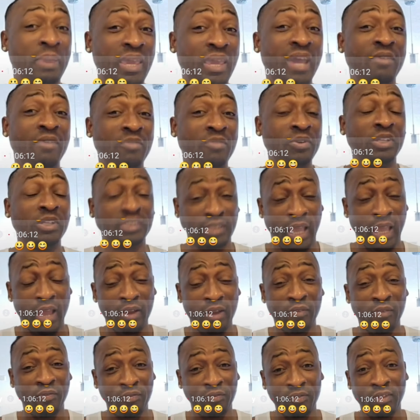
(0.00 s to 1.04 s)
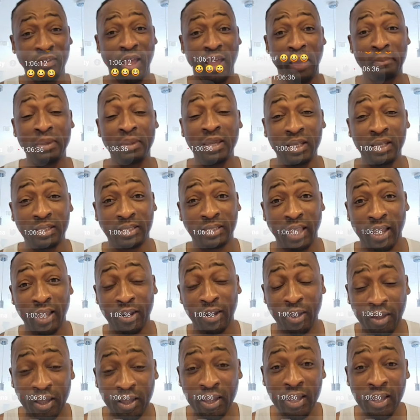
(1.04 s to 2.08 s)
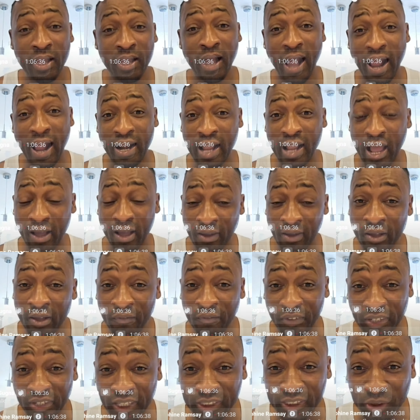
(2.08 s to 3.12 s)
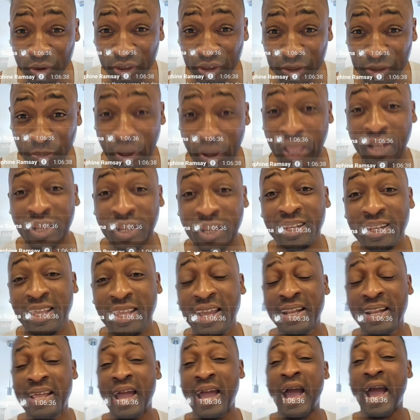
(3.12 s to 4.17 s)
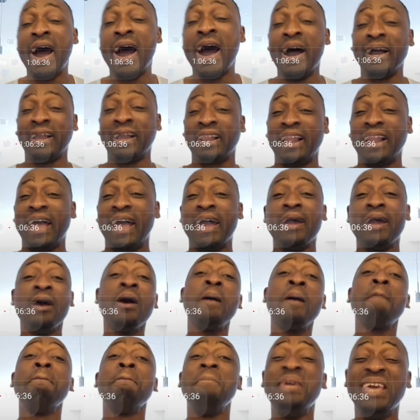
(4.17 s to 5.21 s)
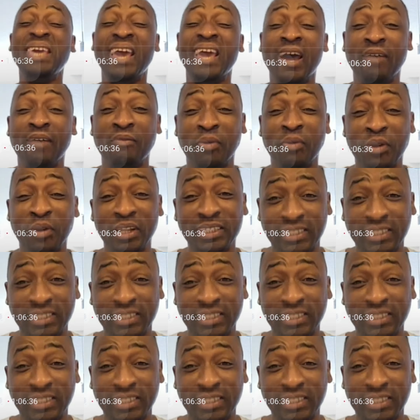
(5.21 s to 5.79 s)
Behave on yourself. I mean, tell Anna to disrespect the lady. I act like behave